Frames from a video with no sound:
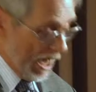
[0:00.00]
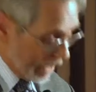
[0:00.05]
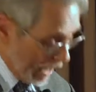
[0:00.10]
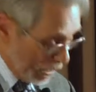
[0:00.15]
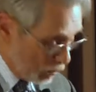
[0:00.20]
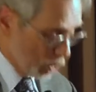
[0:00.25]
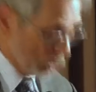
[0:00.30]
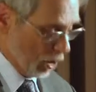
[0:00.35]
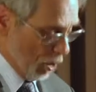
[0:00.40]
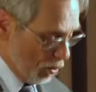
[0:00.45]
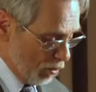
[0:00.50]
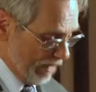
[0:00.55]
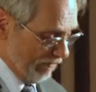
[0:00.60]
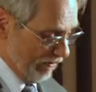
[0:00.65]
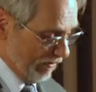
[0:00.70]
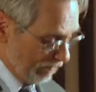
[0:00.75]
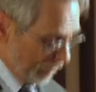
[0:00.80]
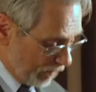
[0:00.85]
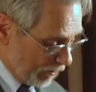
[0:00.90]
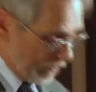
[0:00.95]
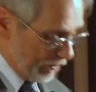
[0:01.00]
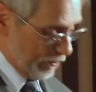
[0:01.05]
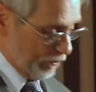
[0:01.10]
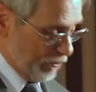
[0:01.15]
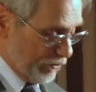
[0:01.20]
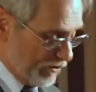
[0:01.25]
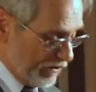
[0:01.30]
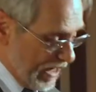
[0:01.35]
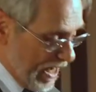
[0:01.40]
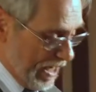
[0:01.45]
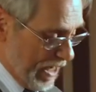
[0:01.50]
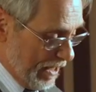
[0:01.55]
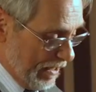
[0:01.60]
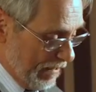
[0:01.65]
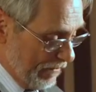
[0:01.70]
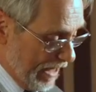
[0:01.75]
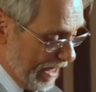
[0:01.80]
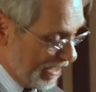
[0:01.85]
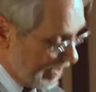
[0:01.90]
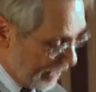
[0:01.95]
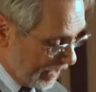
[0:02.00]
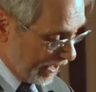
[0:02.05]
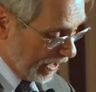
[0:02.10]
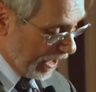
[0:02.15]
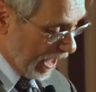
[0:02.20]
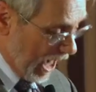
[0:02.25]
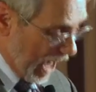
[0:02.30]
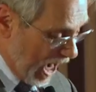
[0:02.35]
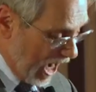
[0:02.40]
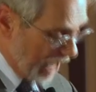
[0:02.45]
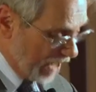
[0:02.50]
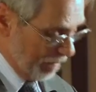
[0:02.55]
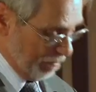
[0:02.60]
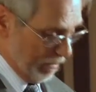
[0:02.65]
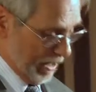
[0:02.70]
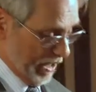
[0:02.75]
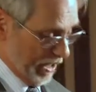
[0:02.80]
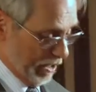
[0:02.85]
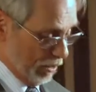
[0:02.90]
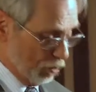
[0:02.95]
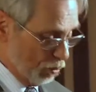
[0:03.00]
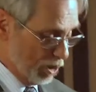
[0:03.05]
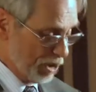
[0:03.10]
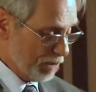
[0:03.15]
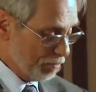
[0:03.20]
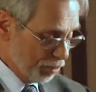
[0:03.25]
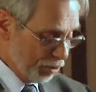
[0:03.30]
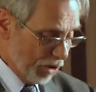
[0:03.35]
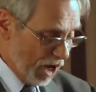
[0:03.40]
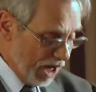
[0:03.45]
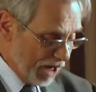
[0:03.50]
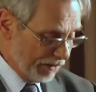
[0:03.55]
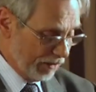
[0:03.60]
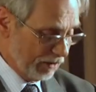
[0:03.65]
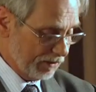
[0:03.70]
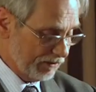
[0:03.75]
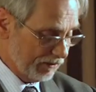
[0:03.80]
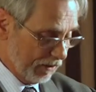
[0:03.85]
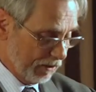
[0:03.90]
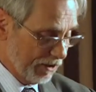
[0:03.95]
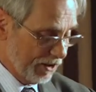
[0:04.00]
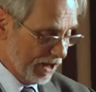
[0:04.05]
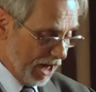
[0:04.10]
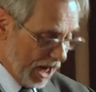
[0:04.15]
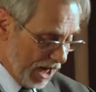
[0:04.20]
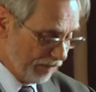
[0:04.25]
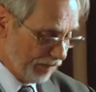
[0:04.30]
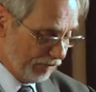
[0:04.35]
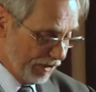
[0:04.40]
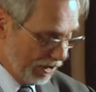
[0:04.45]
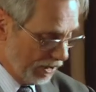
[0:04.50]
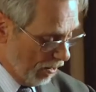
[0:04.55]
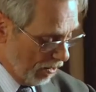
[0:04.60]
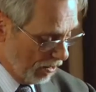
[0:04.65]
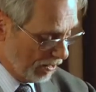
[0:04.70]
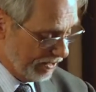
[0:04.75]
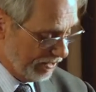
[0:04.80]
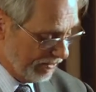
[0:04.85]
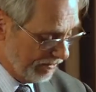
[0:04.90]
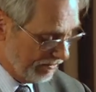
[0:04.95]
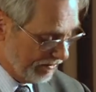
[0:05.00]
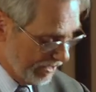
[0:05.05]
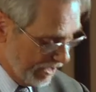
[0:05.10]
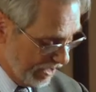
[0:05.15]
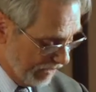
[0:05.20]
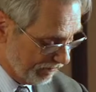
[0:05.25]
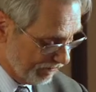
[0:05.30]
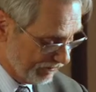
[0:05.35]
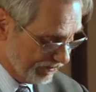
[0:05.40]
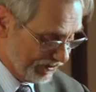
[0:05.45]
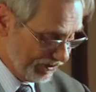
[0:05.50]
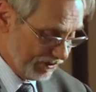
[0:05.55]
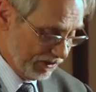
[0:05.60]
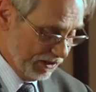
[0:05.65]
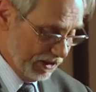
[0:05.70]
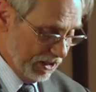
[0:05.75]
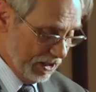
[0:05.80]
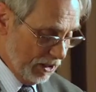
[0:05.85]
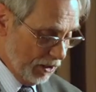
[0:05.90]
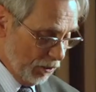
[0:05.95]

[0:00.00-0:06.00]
And I will go even further to say that an economy in which products are not regarded as gifts